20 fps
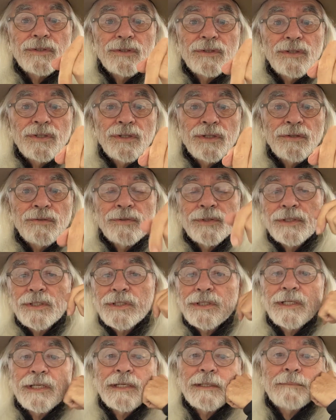you could
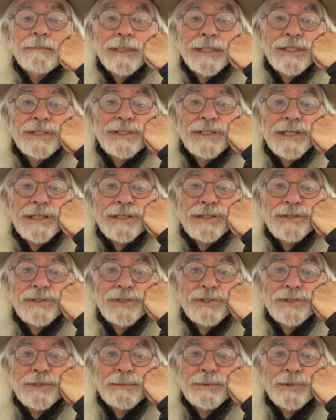reach down and mash that little
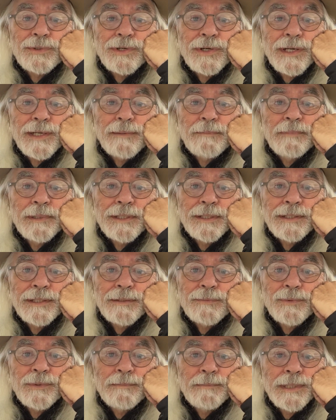subscribe button.
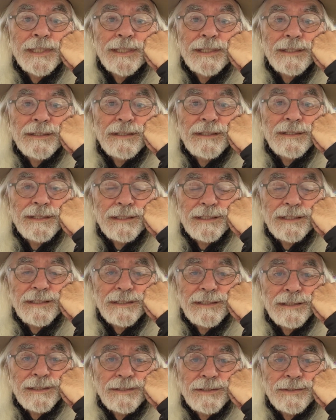It would mean a lot
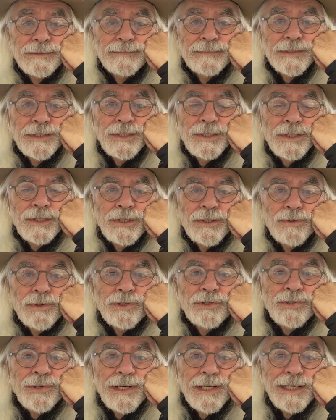to us. We're
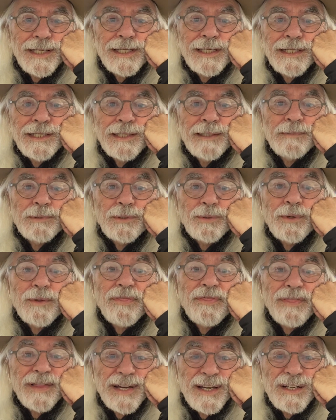trying to get up to
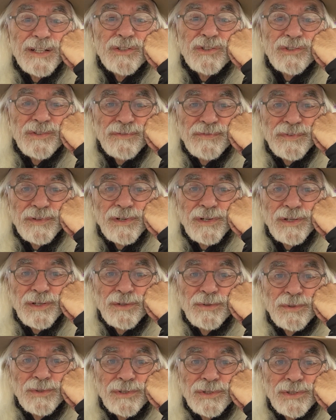1,000
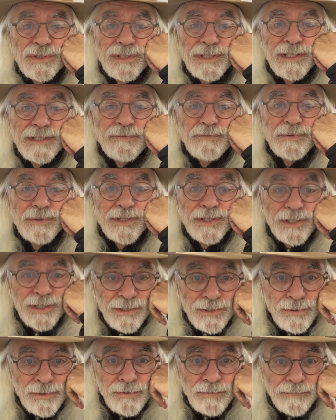followers. And if we
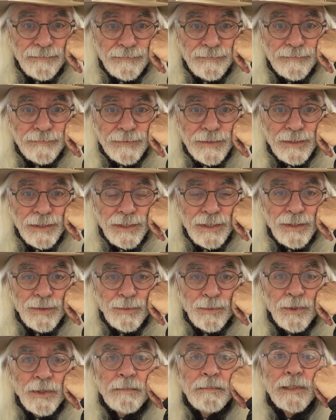do,
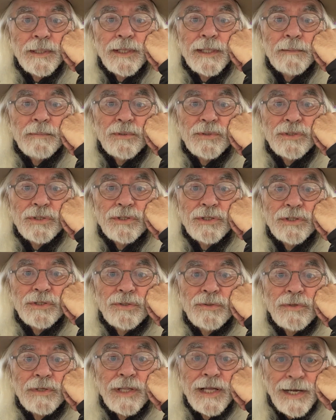we'll be able to do
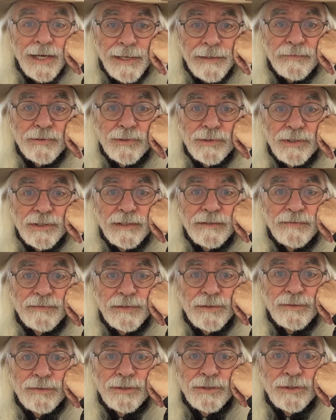live stuff
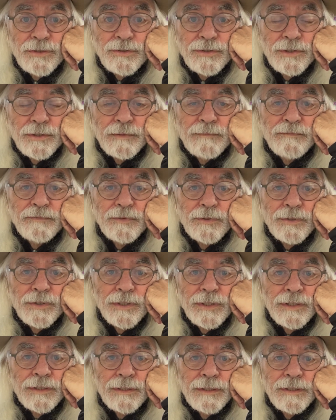on YouTube for
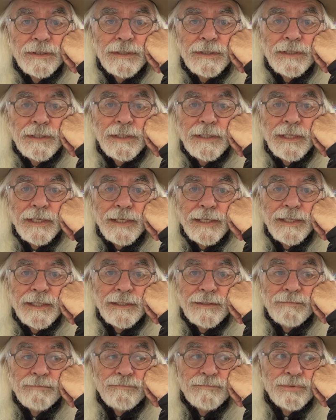you.
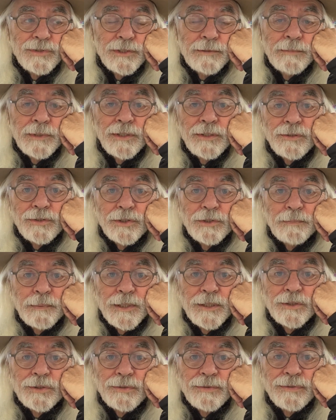And some other
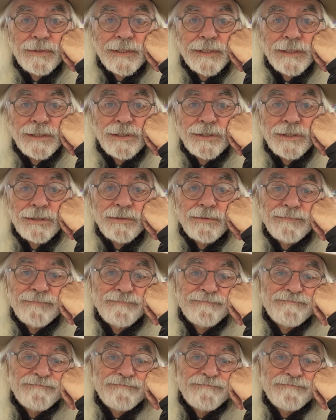special things. So,